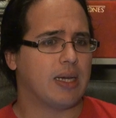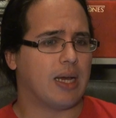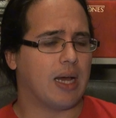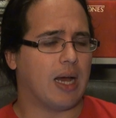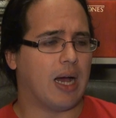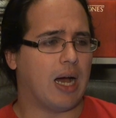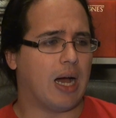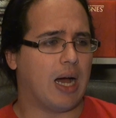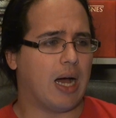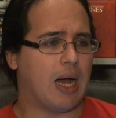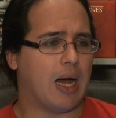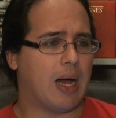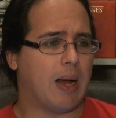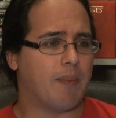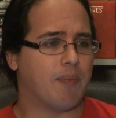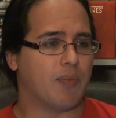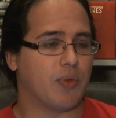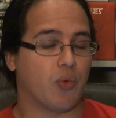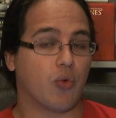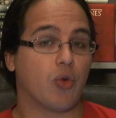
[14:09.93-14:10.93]

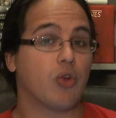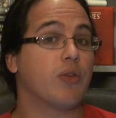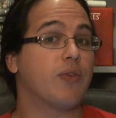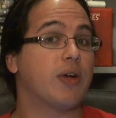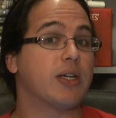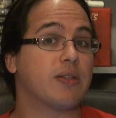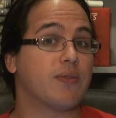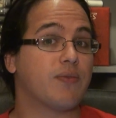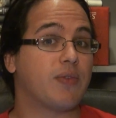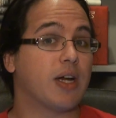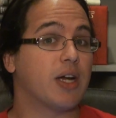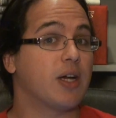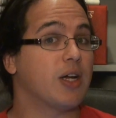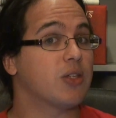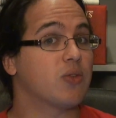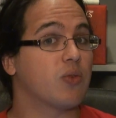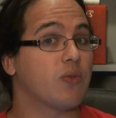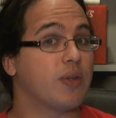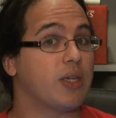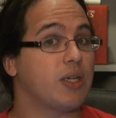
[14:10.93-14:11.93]
The World of Ice and Fire
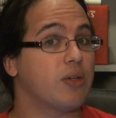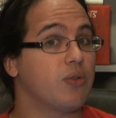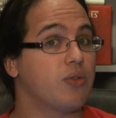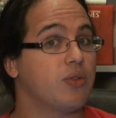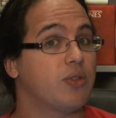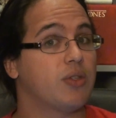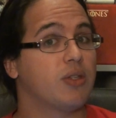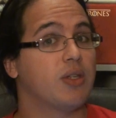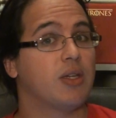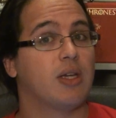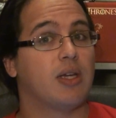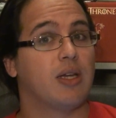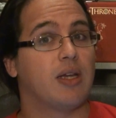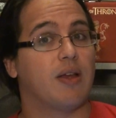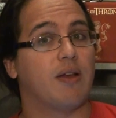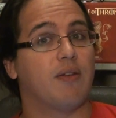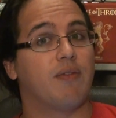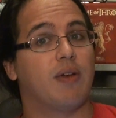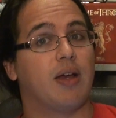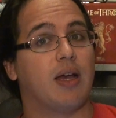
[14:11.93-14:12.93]
has revealed
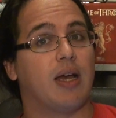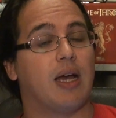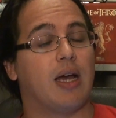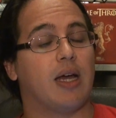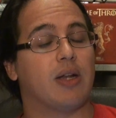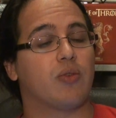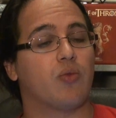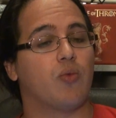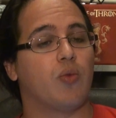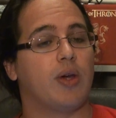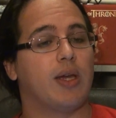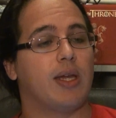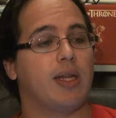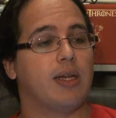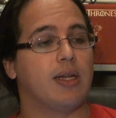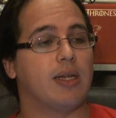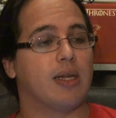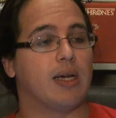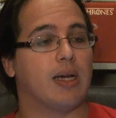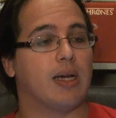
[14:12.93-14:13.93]
that when